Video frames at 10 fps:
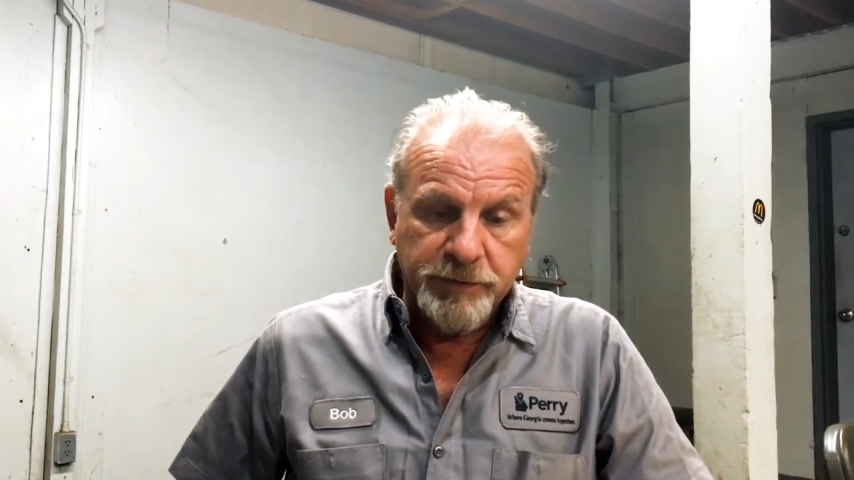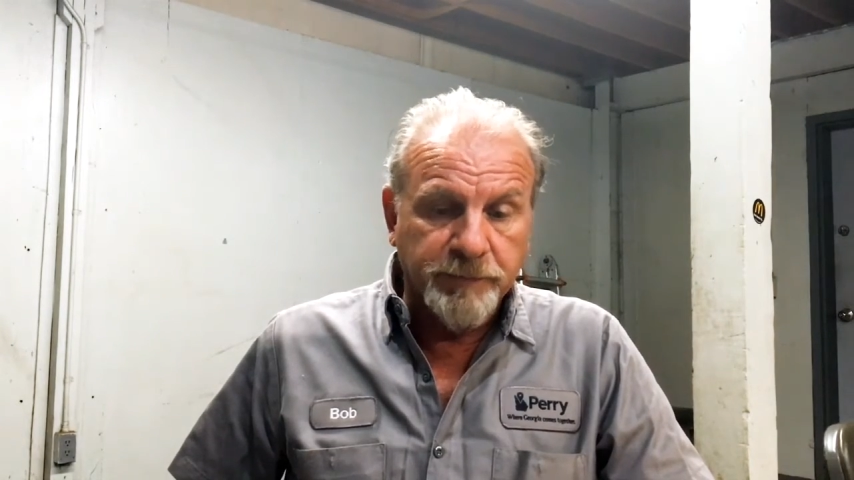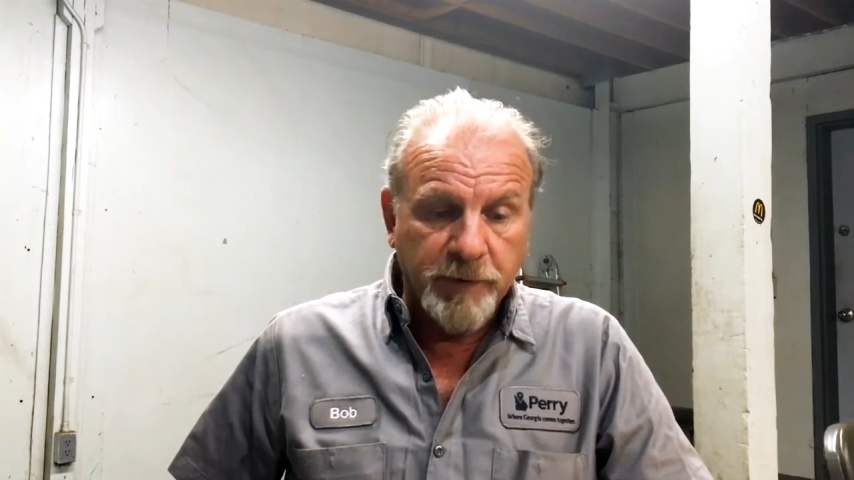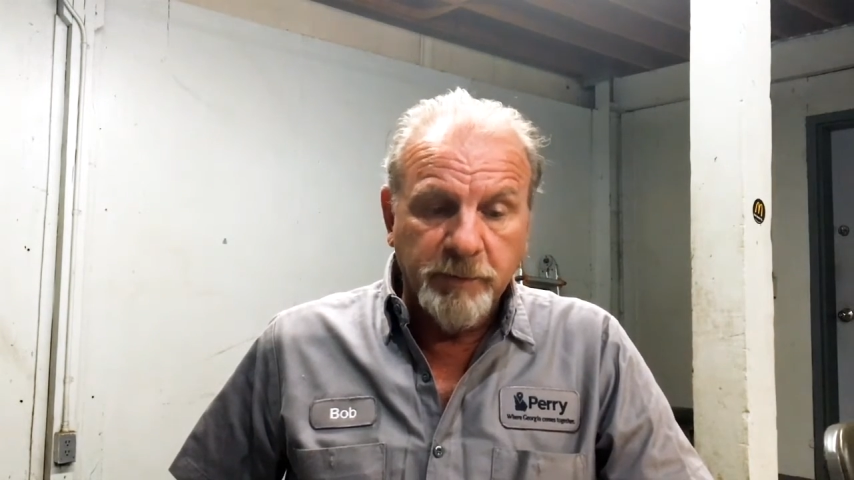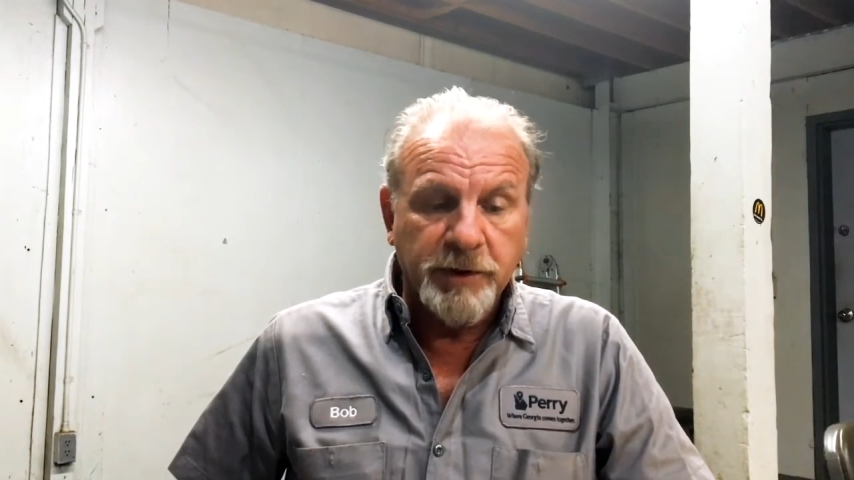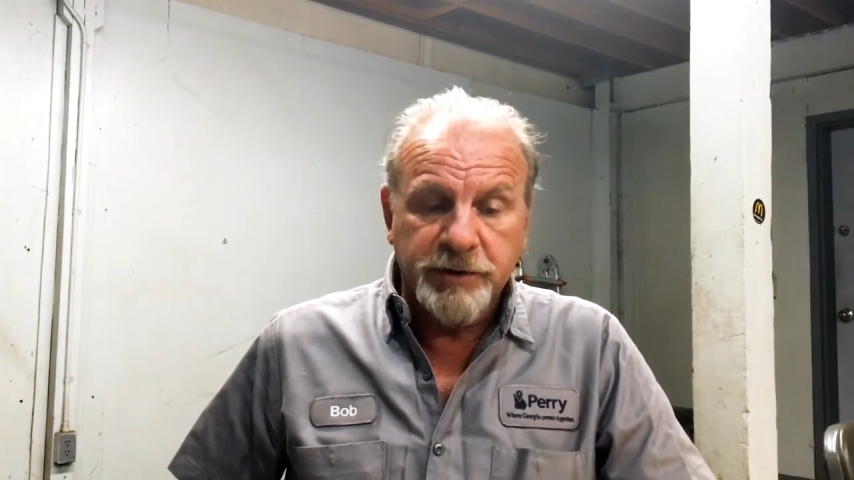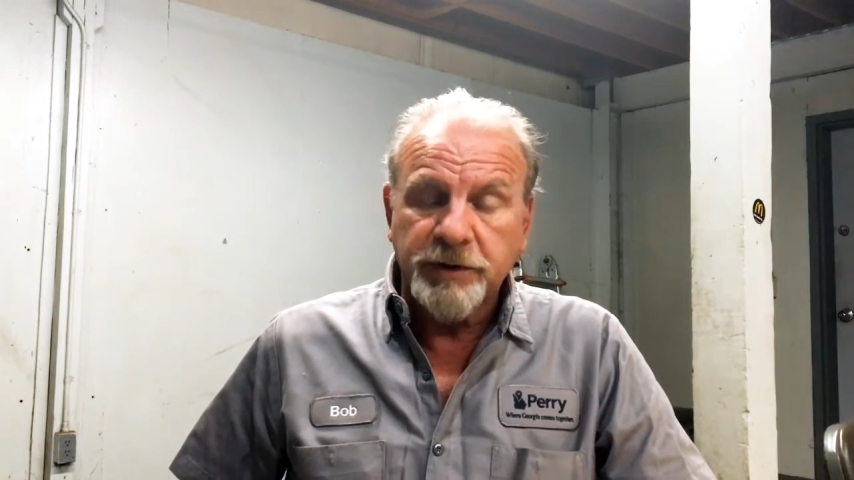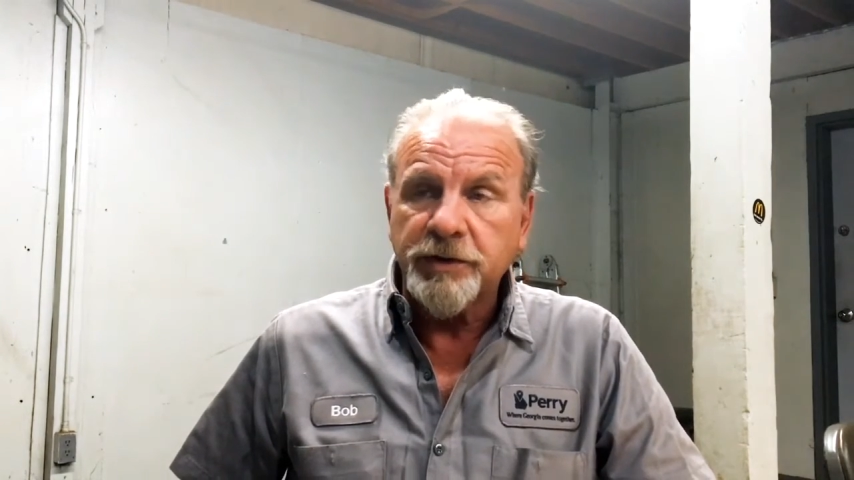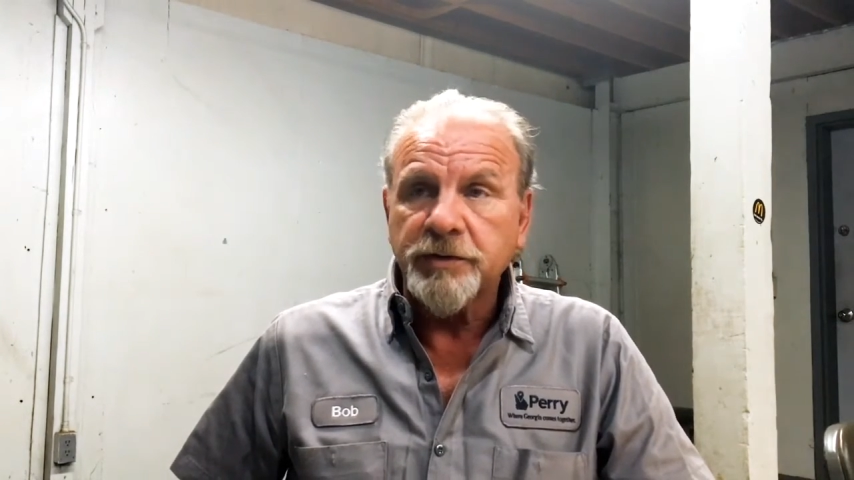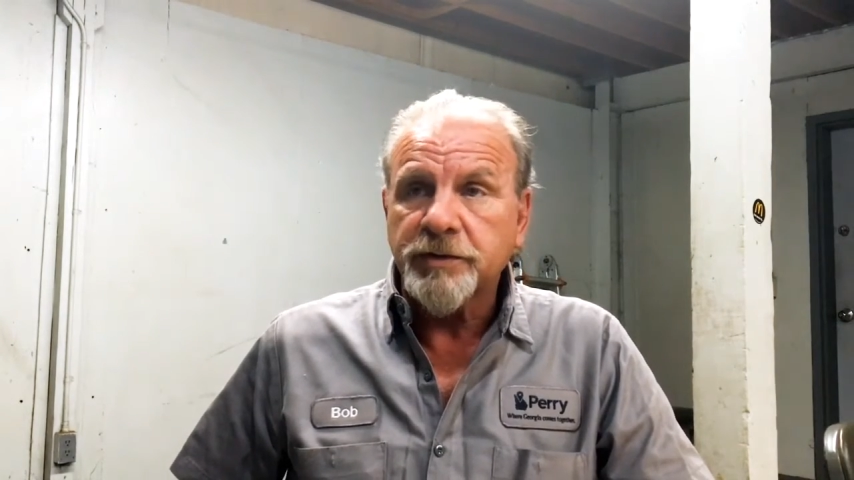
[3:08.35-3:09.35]
still very
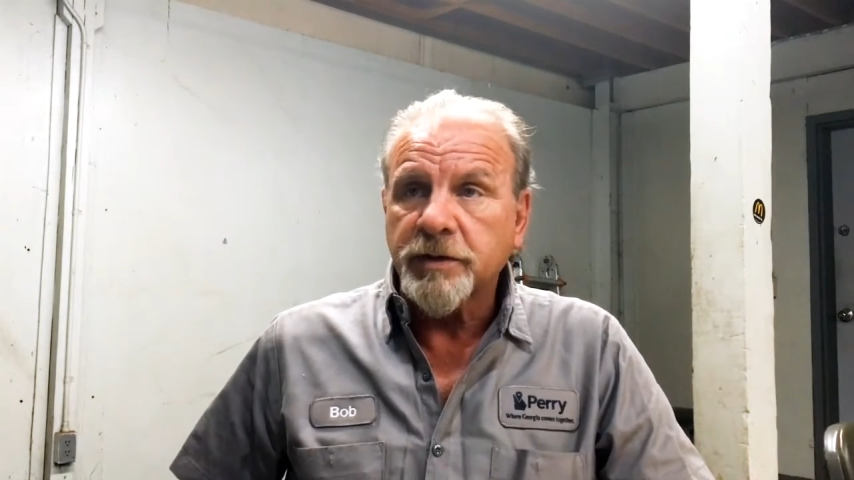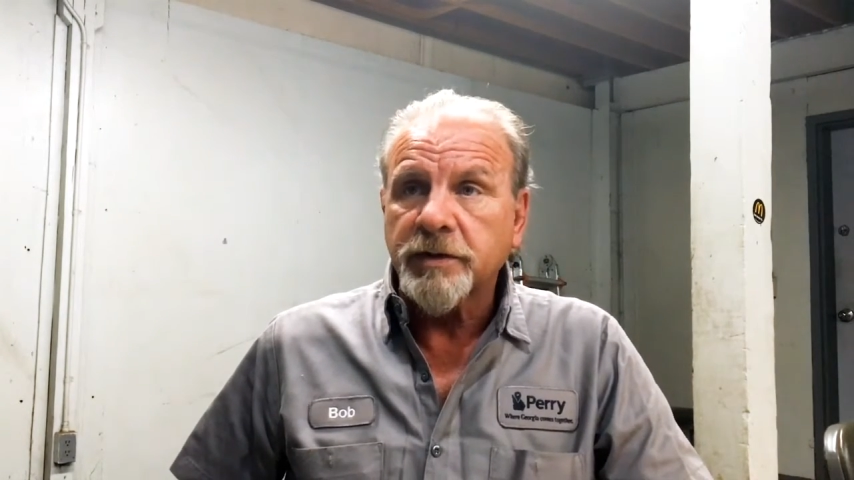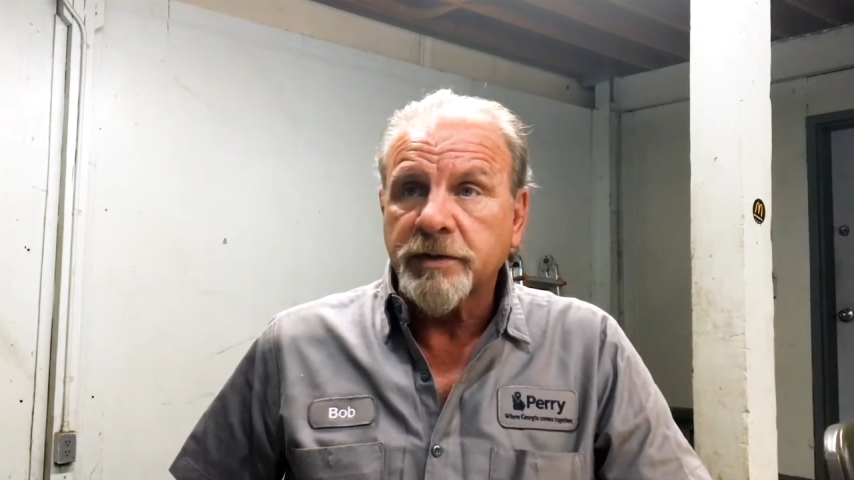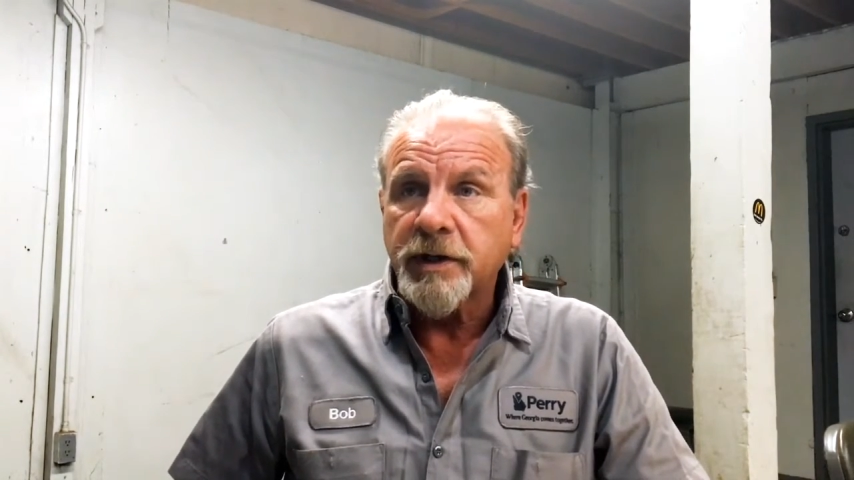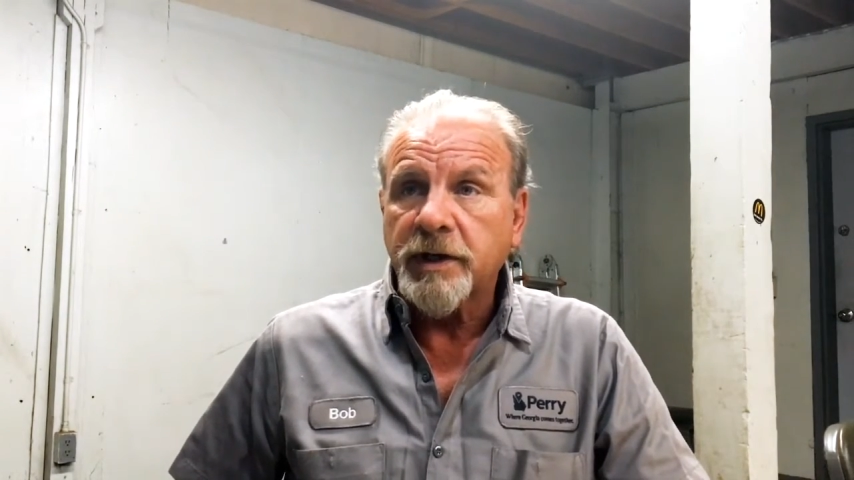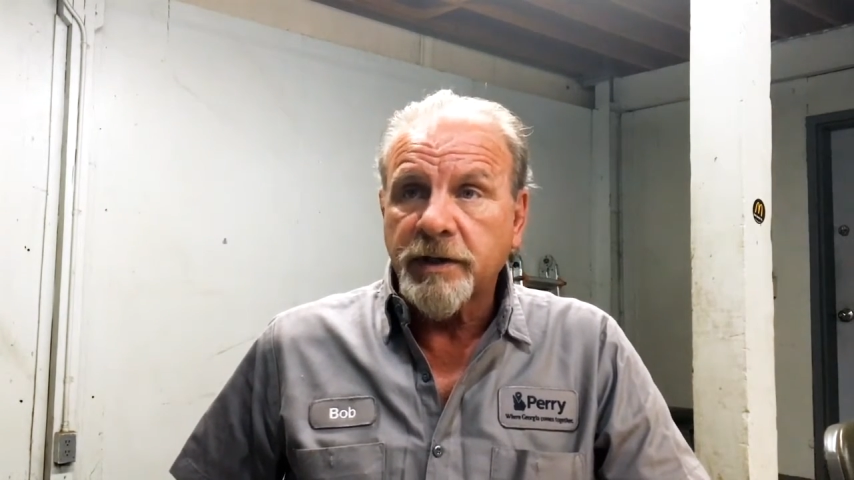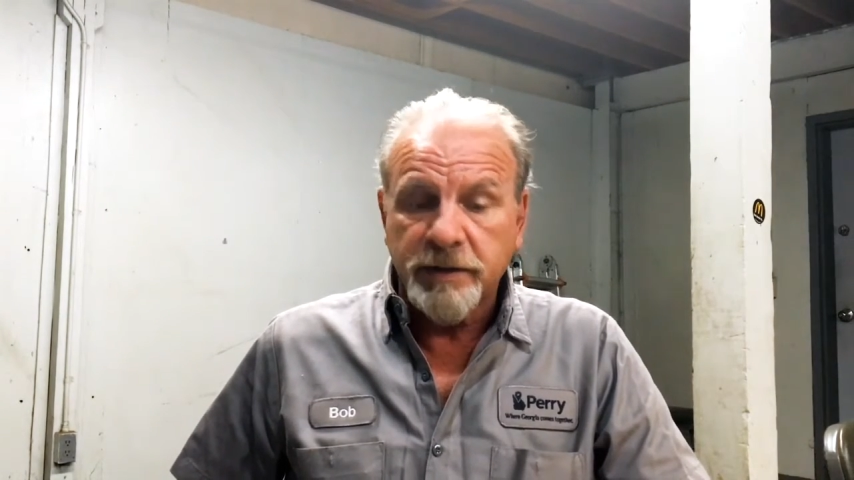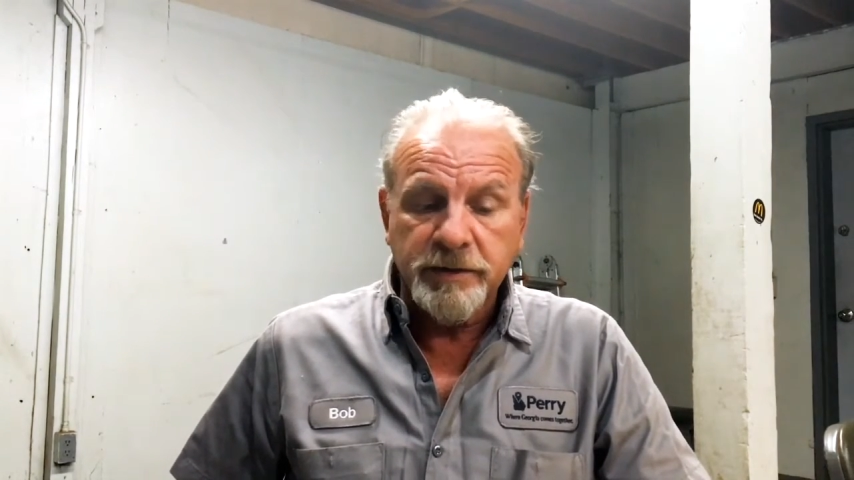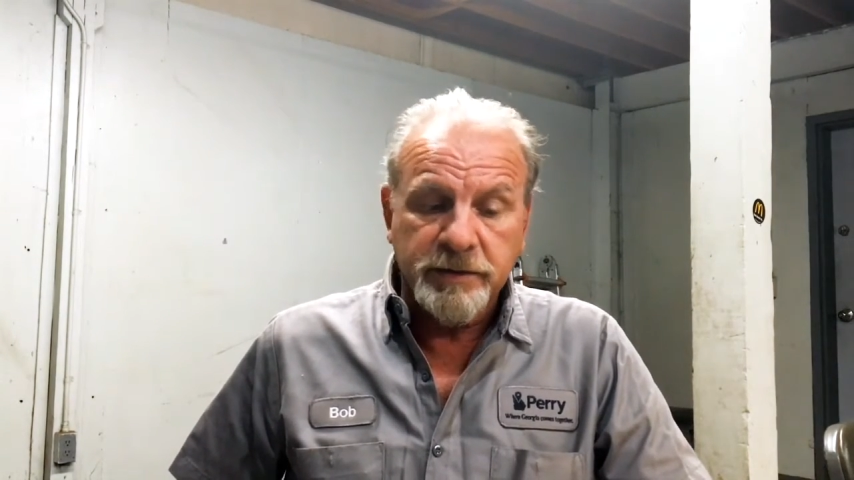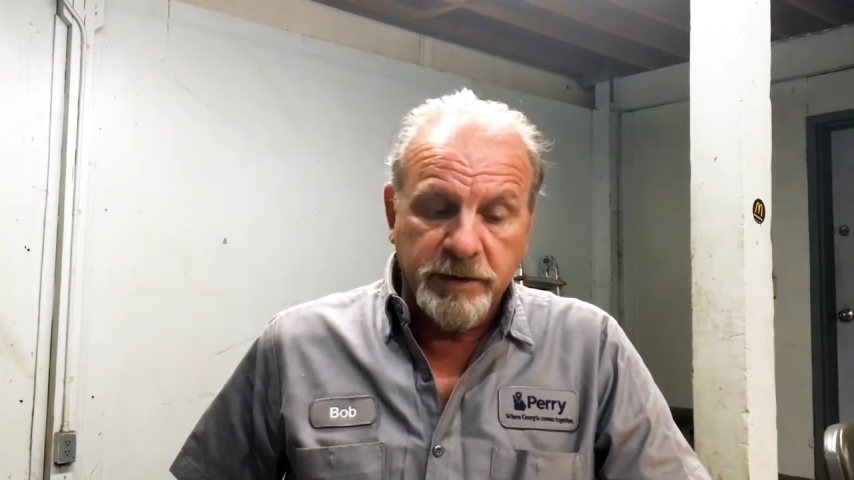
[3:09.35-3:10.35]
much in use to this
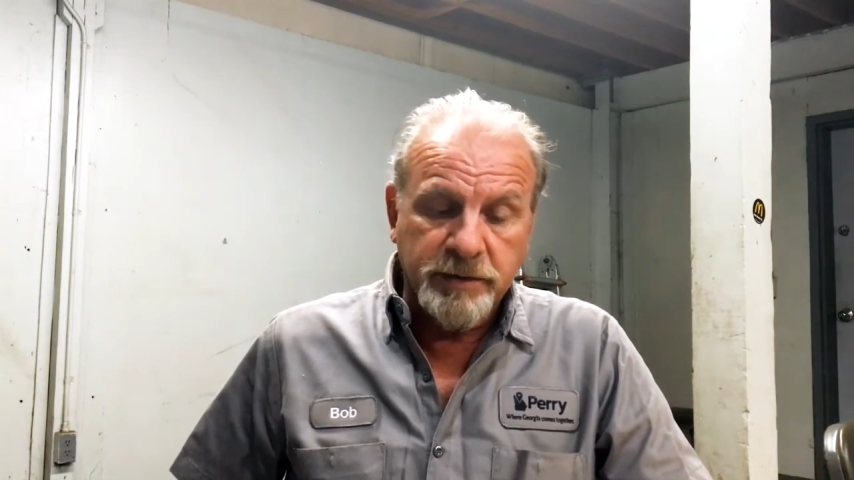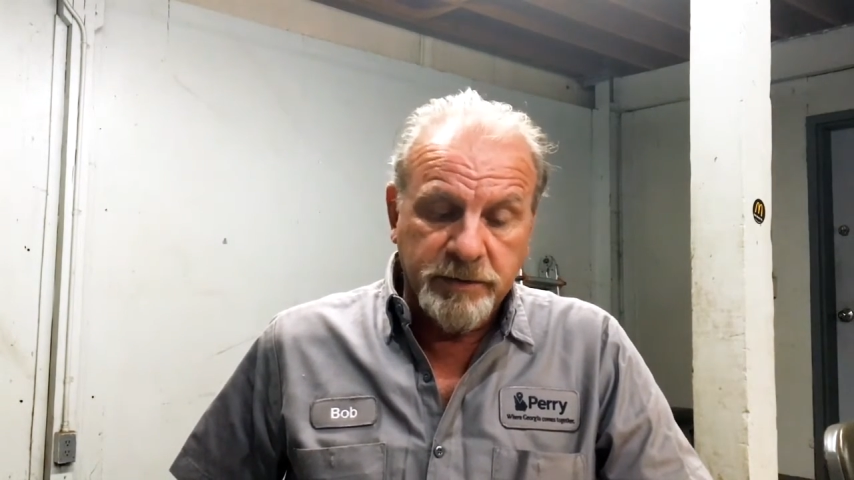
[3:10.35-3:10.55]
day, because